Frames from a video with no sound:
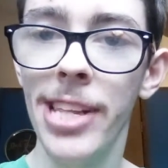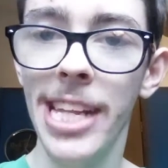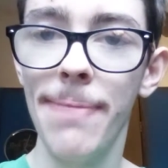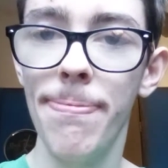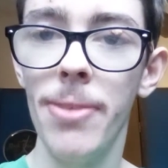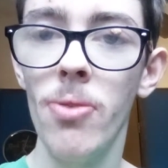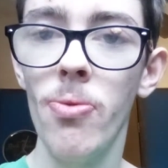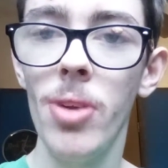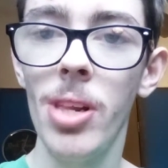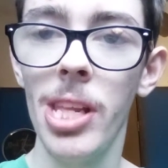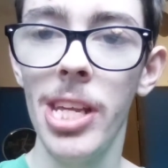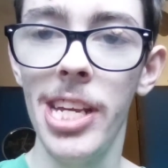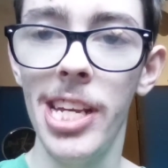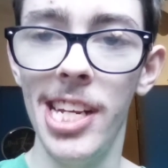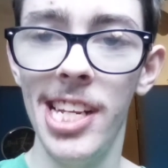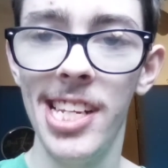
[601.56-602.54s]
that's been
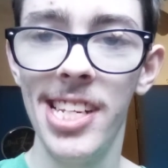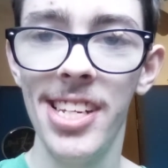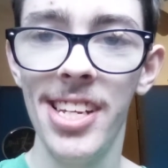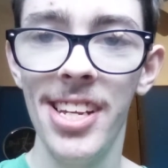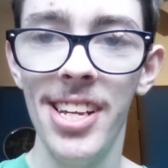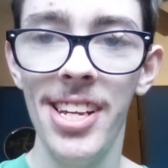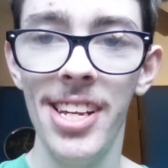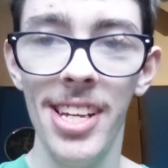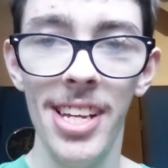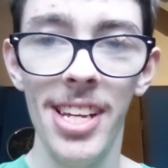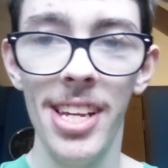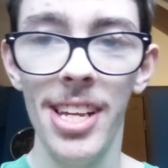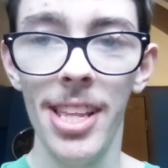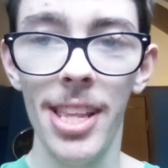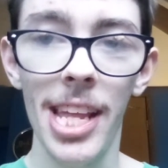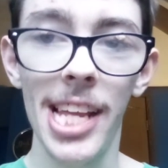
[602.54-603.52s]
released,
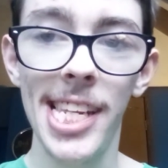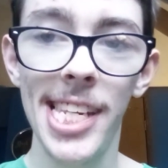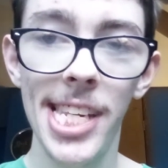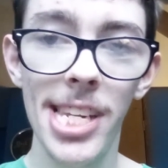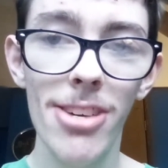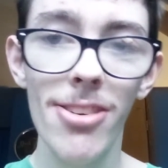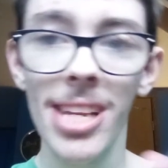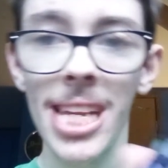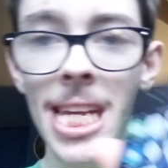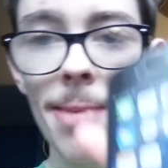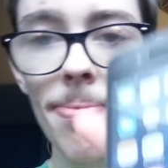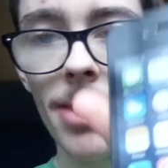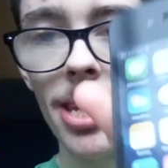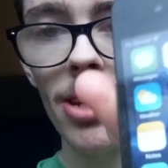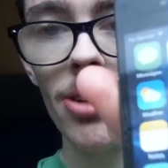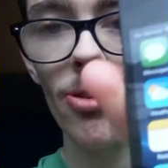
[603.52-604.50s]
they still kept
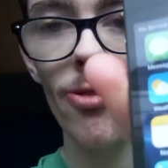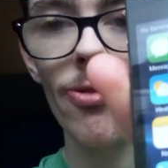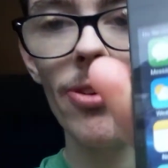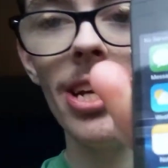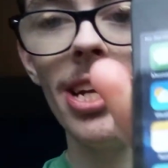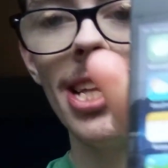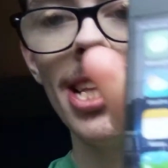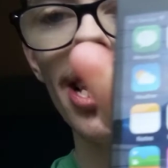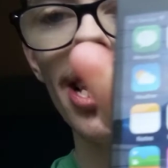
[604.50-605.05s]
the interface.